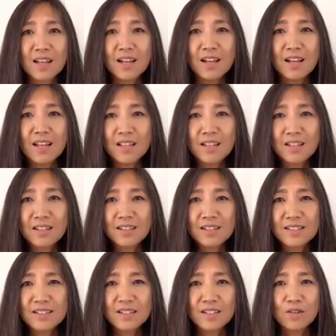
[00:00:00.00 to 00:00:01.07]
And
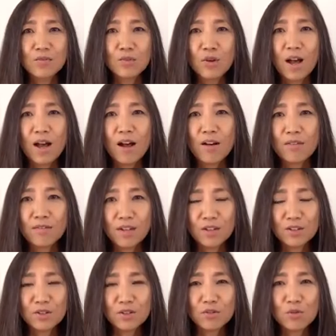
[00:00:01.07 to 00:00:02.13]
if you have
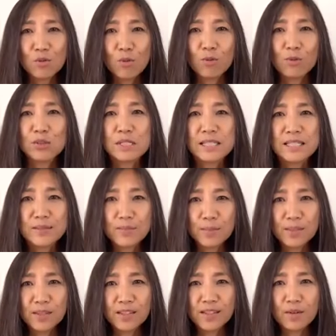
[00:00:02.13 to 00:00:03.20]
actually trouble
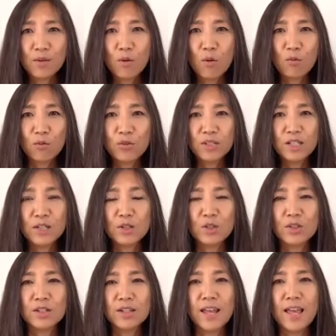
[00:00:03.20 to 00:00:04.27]
sleeping, hopefully it
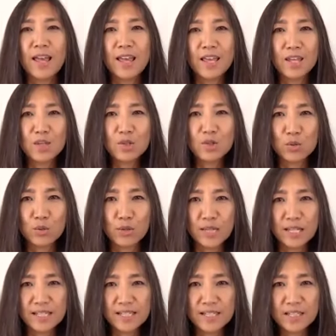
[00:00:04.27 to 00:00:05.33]
could aid you
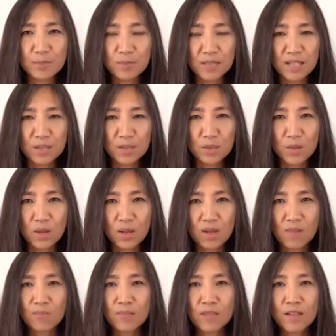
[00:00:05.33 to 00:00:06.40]
in sleeping as
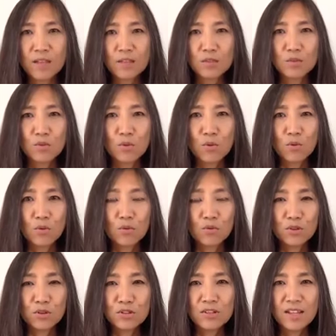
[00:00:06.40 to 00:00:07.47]
well. So
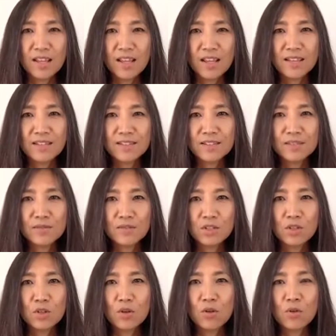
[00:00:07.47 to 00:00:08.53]
for today's
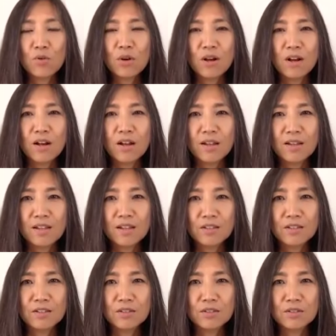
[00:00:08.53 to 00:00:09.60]
video,
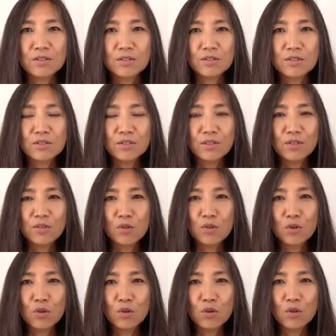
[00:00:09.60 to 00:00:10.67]
if
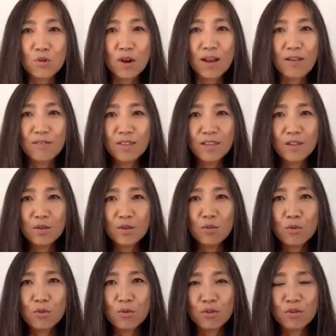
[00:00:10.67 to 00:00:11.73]
you're driving
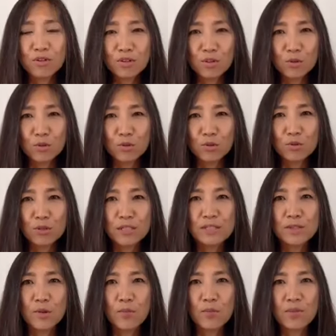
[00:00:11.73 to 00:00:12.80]
or, you know, doing
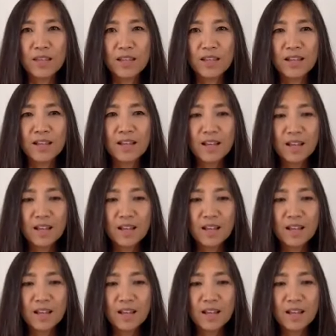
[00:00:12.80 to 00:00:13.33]
something